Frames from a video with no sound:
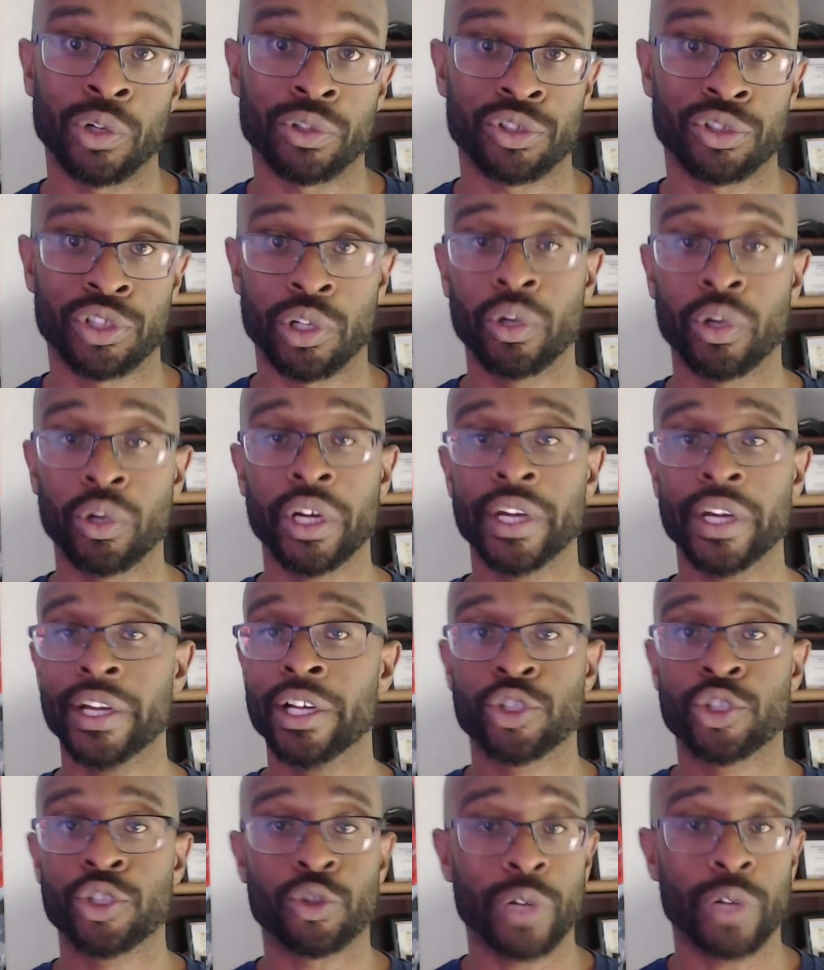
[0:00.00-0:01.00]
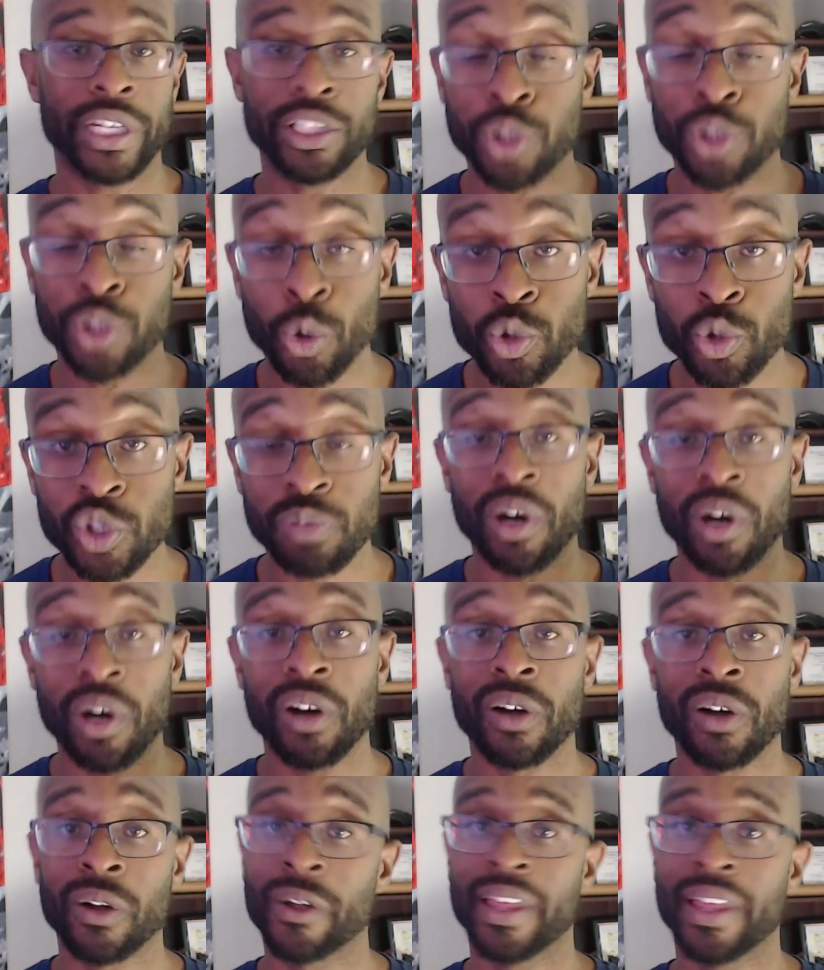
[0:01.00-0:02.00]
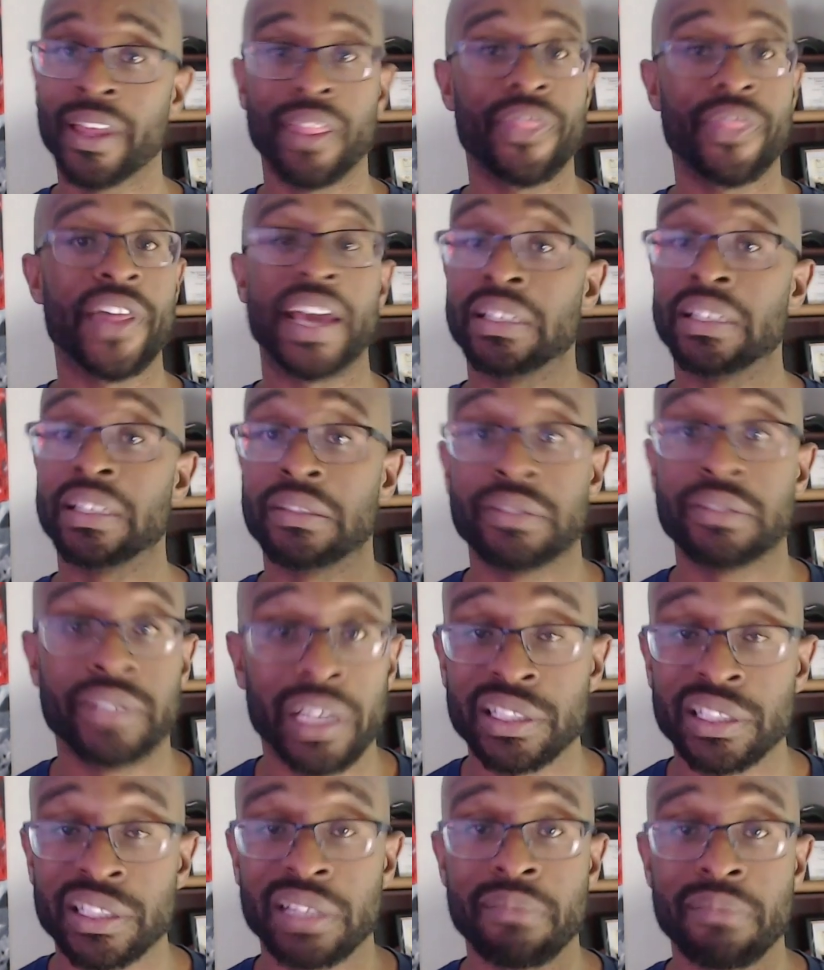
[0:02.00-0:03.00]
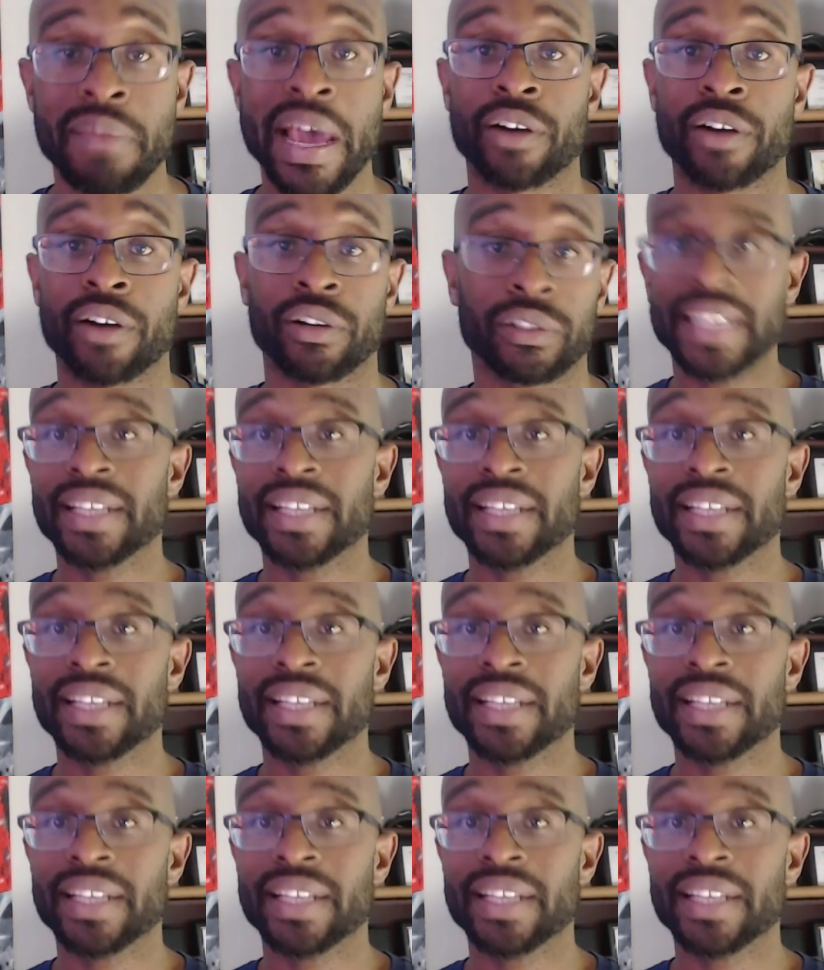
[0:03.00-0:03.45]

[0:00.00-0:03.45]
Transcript: So trade so small that it doesn't matter.